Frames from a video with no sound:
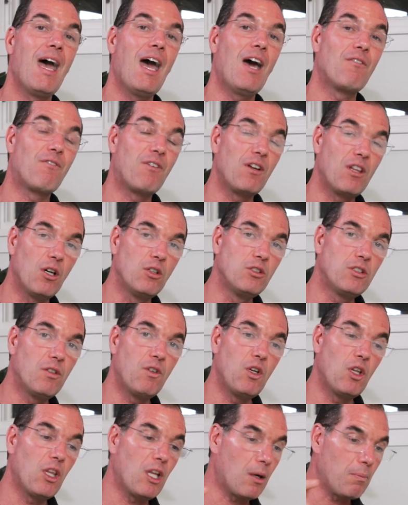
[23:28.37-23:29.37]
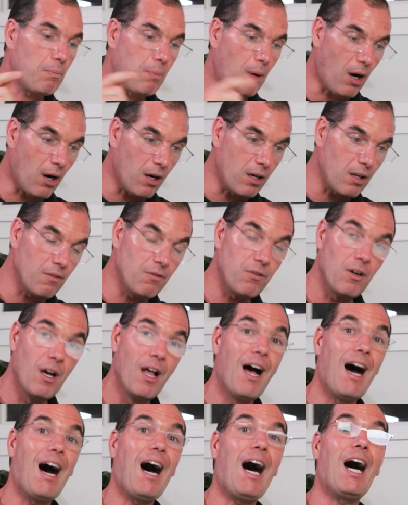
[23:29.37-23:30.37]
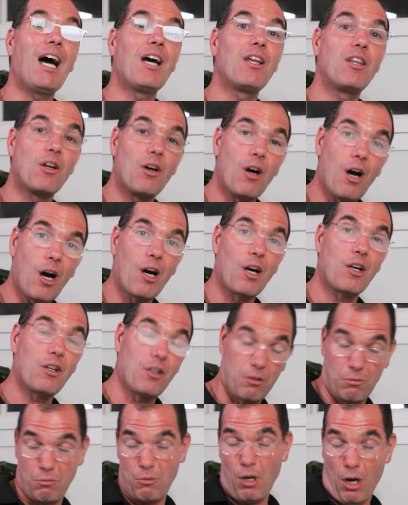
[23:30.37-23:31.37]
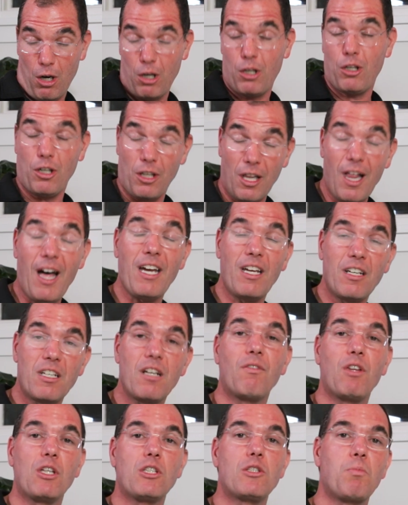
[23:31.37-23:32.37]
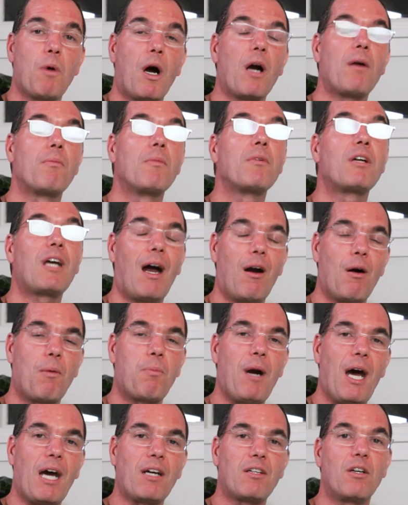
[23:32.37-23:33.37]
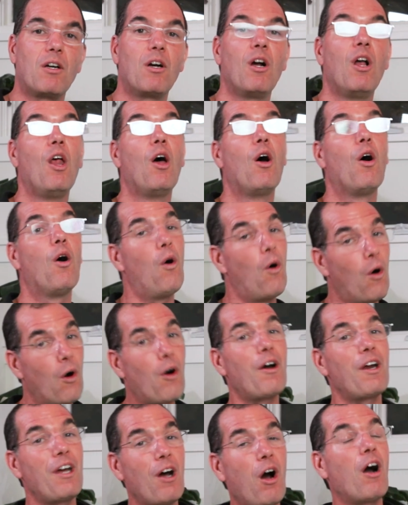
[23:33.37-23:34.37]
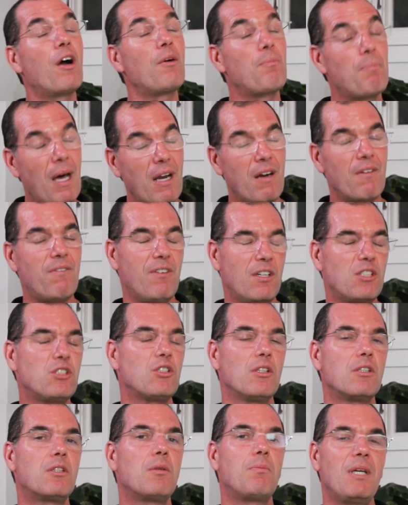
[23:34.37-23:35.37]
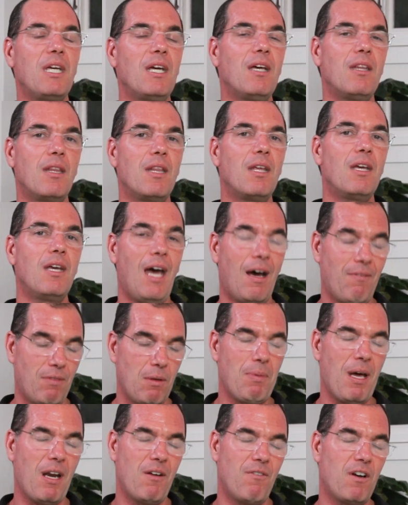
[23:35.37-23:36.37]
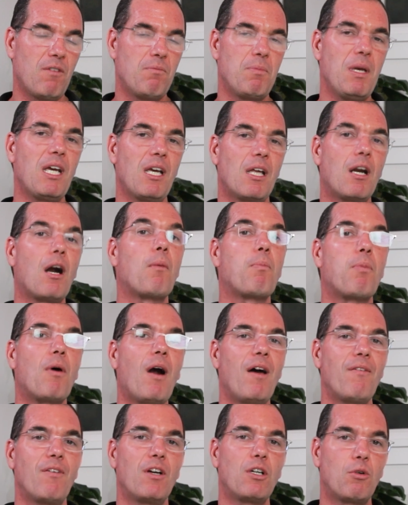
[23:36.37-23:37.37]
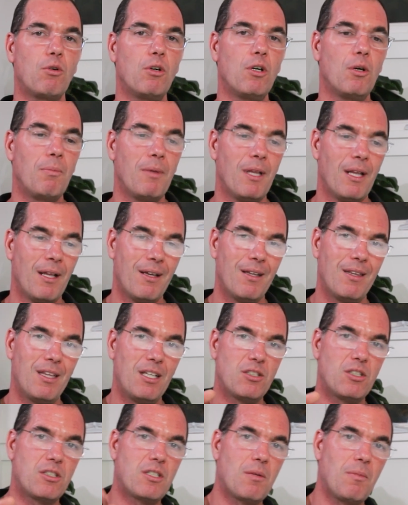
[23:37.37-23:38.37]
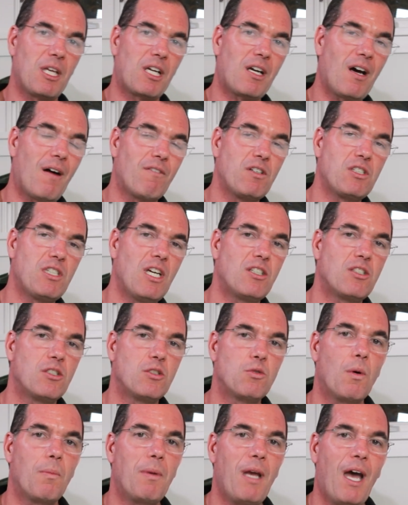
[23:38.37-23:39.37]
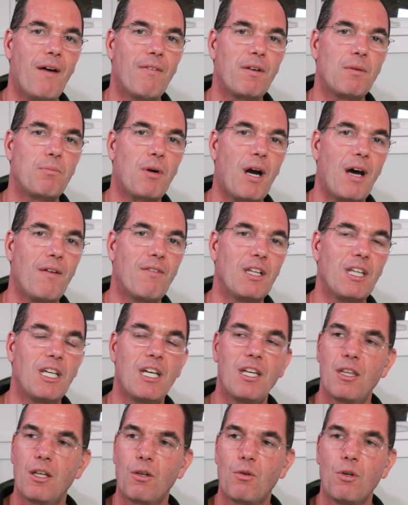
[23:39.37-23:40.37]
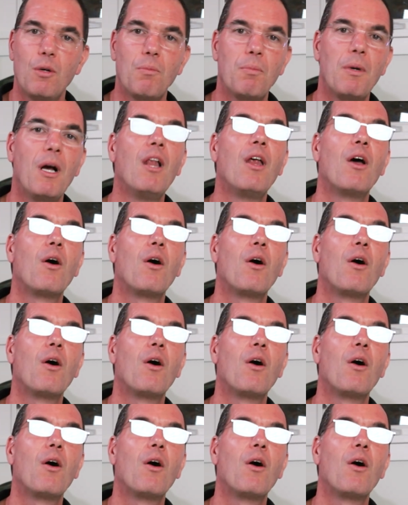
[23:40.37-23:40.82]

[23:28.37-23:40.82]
And for those of you that are part of either our client of the Smart Chiropractor or are beneficial to be have the benefit of being in our private group, these are some of the conversations we'll be having privately in the group.